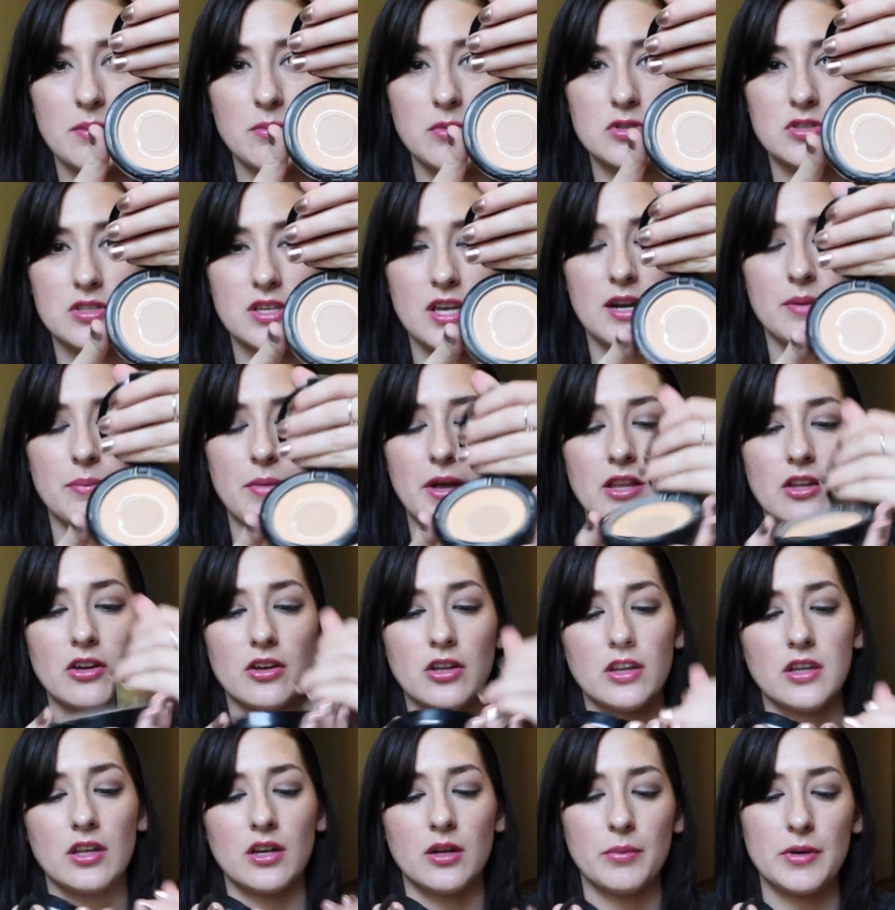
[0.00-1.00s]
time you see it, it might
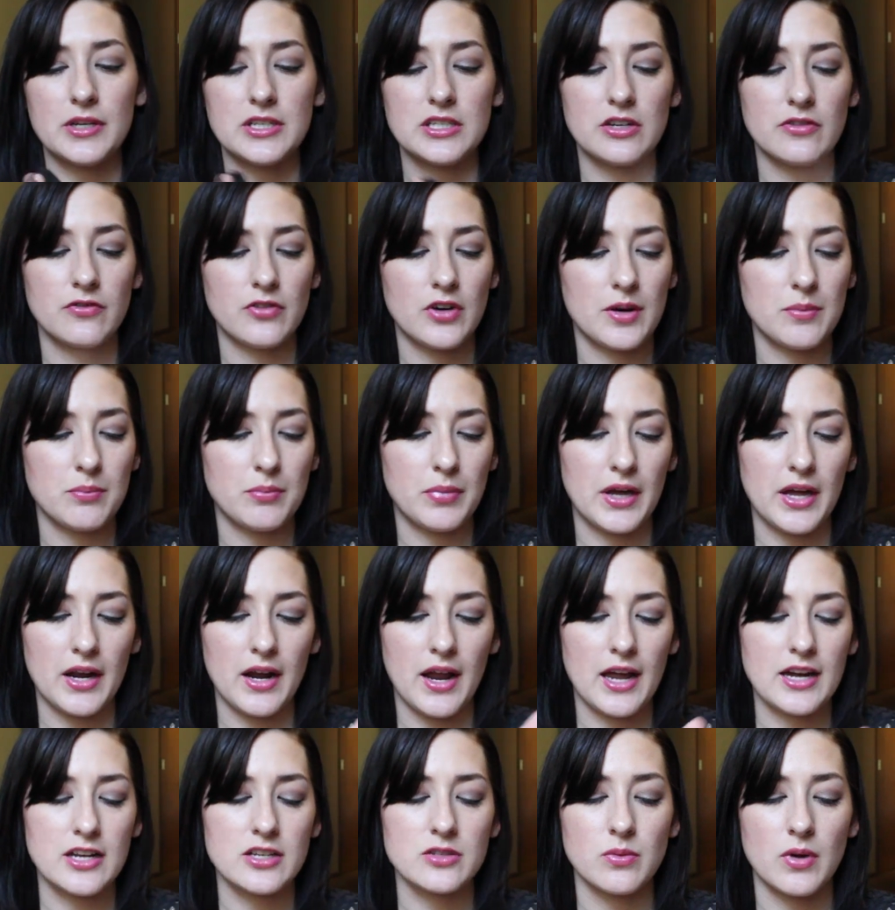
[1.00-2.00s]
look a little bit different,
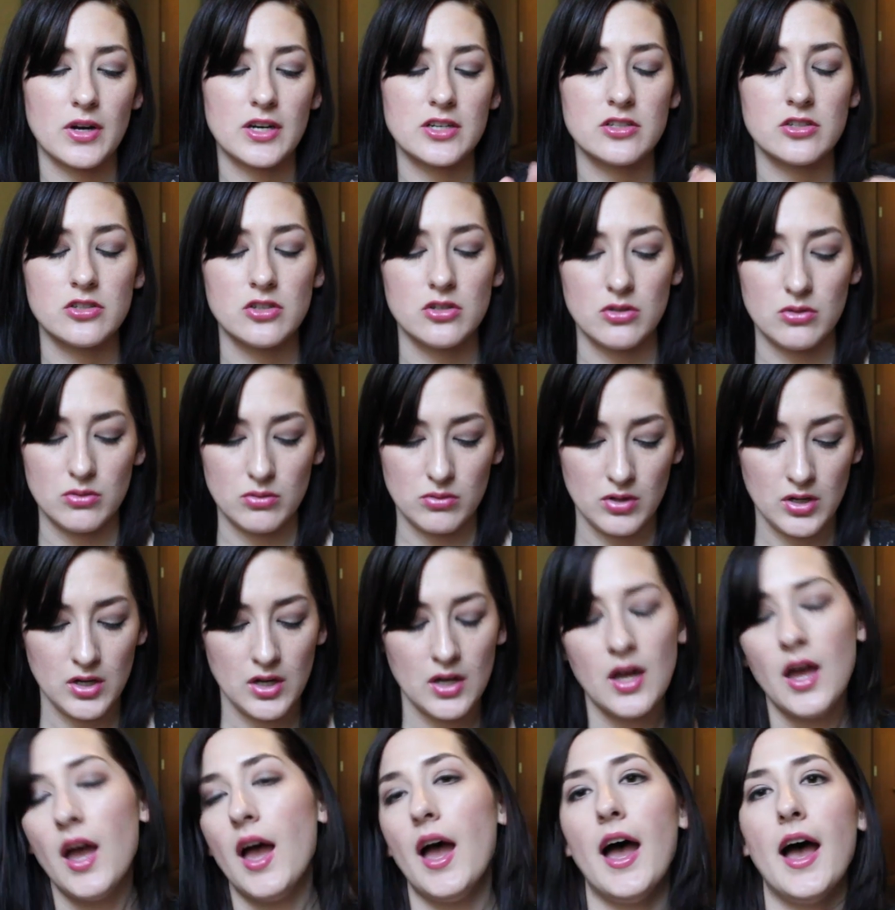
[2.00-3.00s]
but I just wanted to
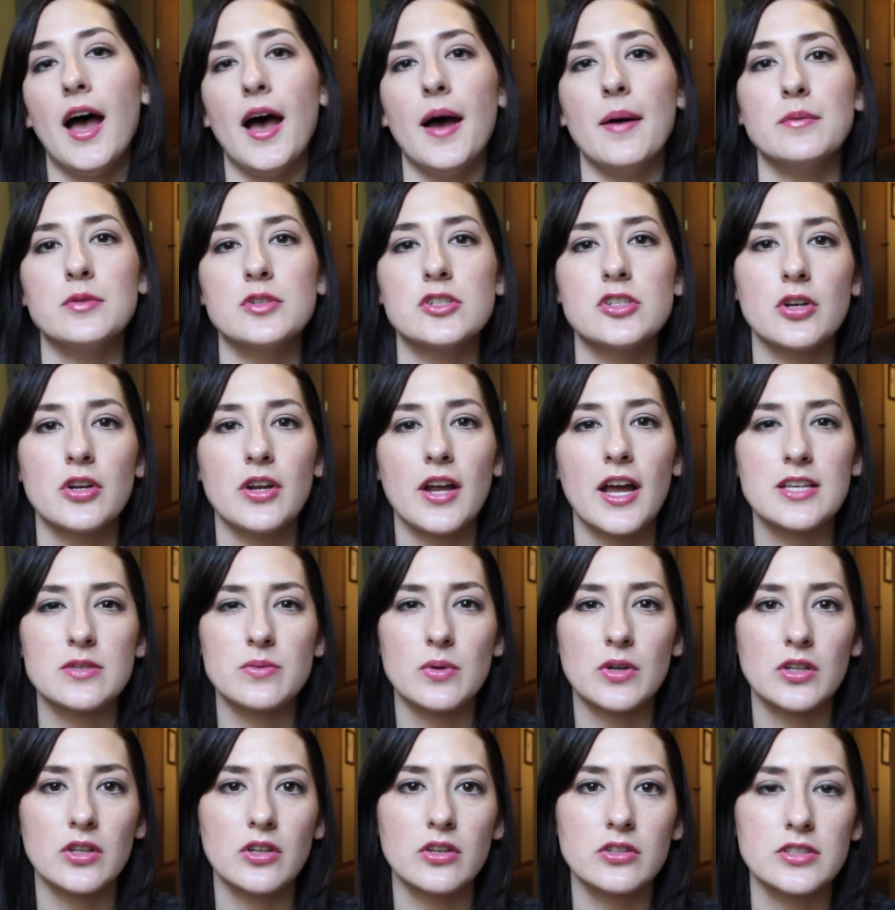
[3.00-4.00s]
show you guys
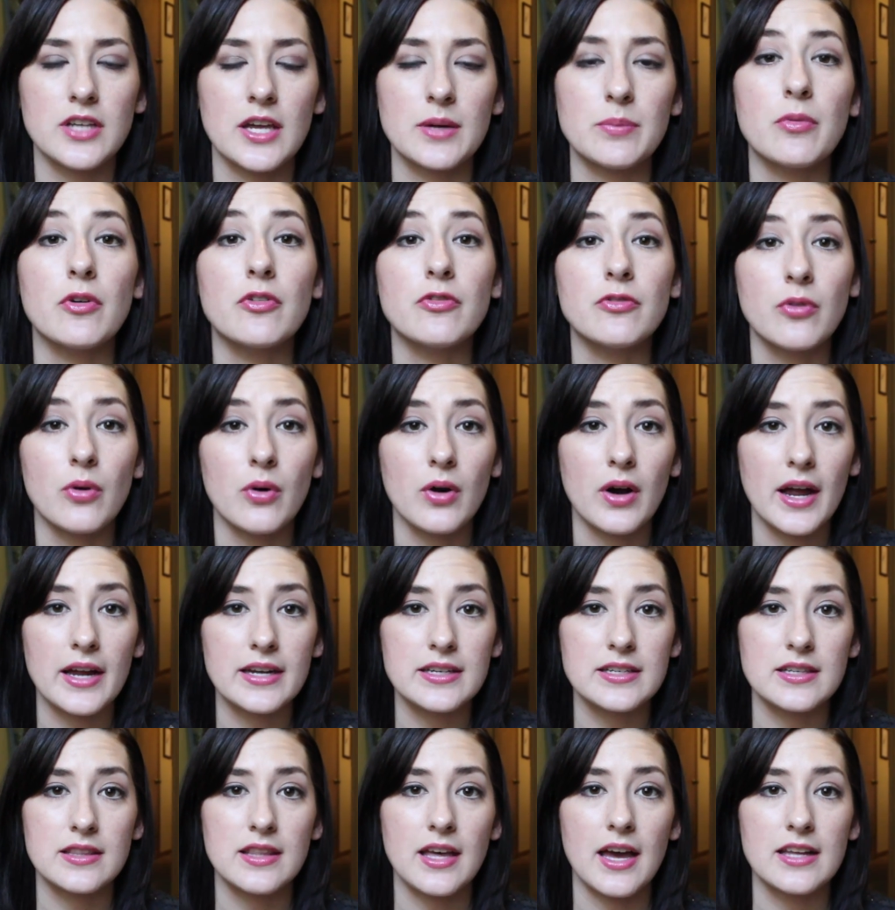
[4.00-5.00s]
what it looked like before
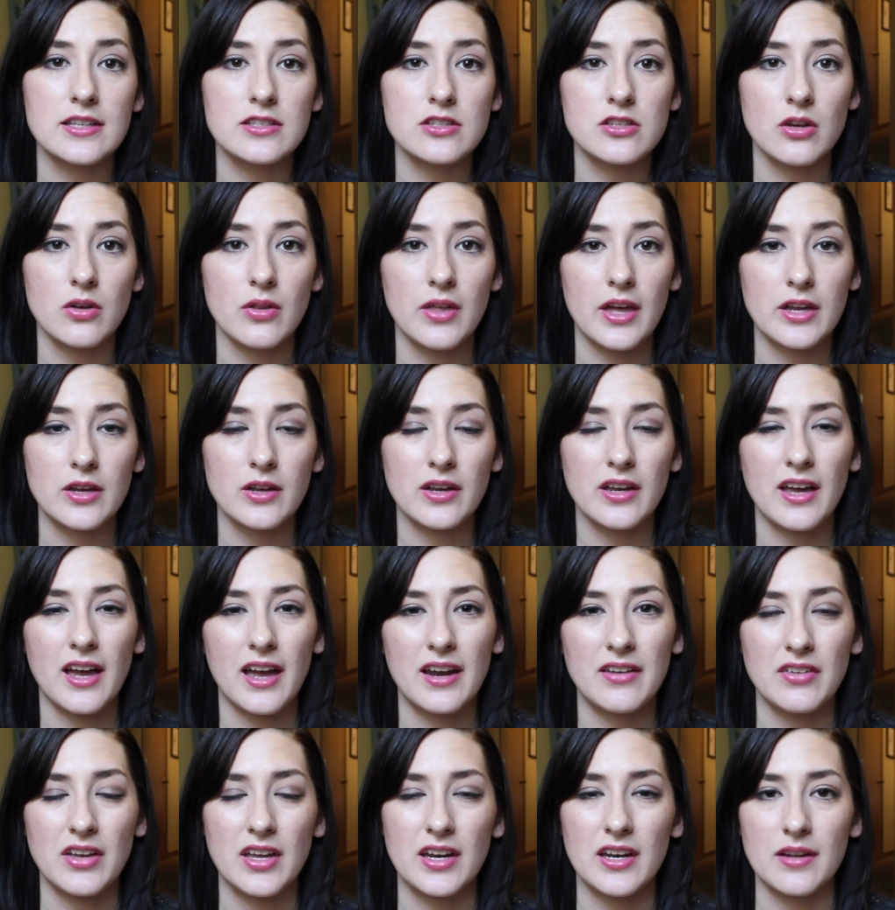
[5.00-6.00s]
I did that so that you can
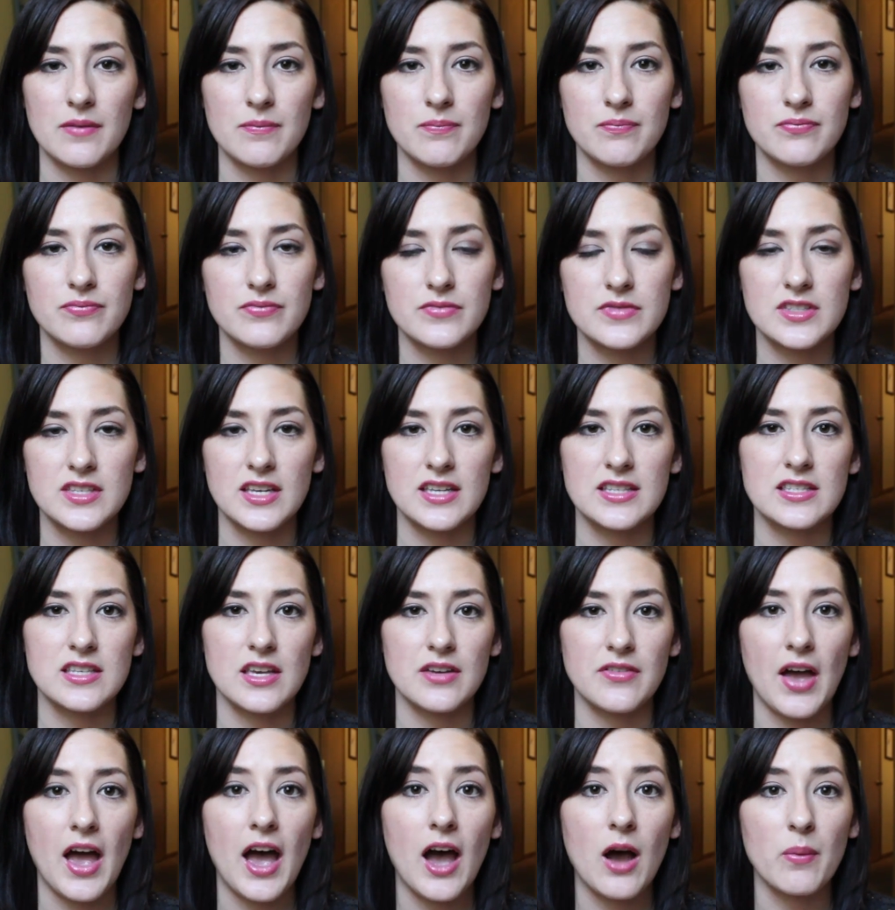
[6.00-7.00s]
kind of get a sense
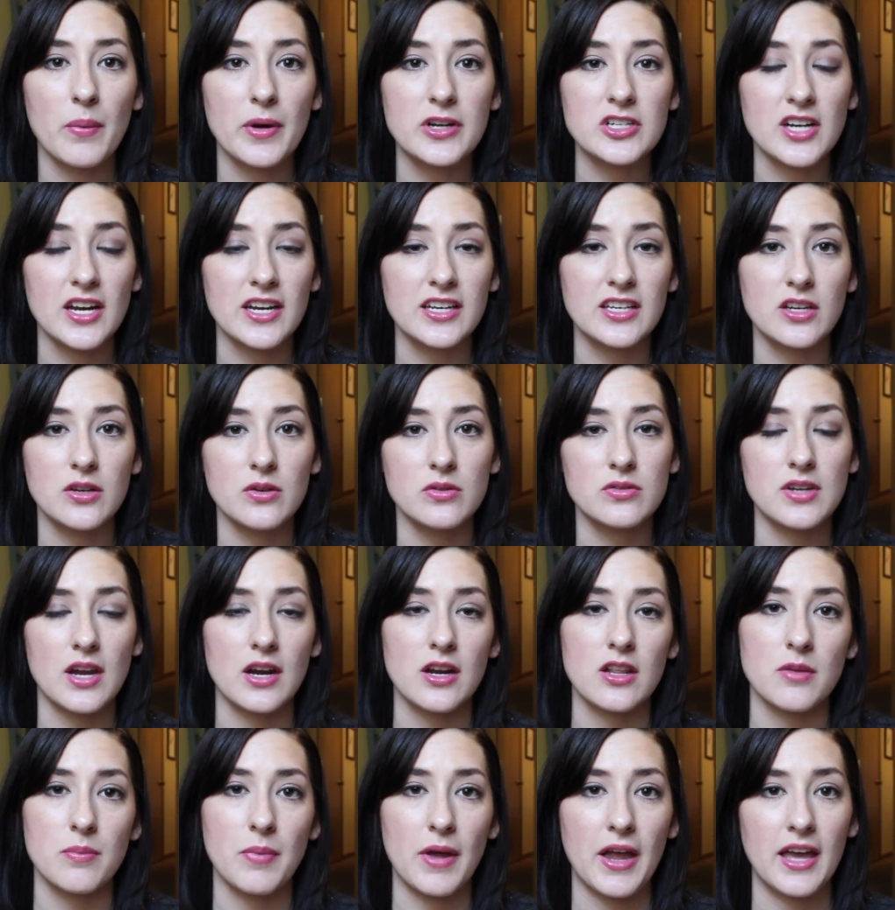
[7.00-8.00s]
of how much I'd used
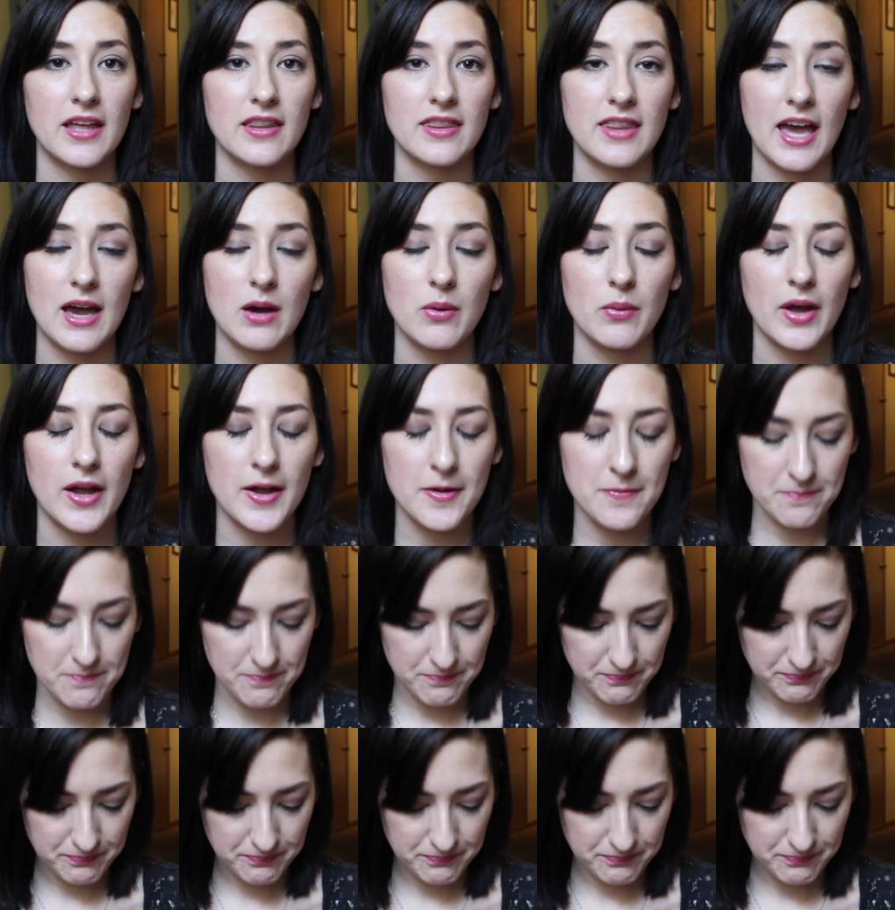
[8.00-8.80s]
out of the pan that way.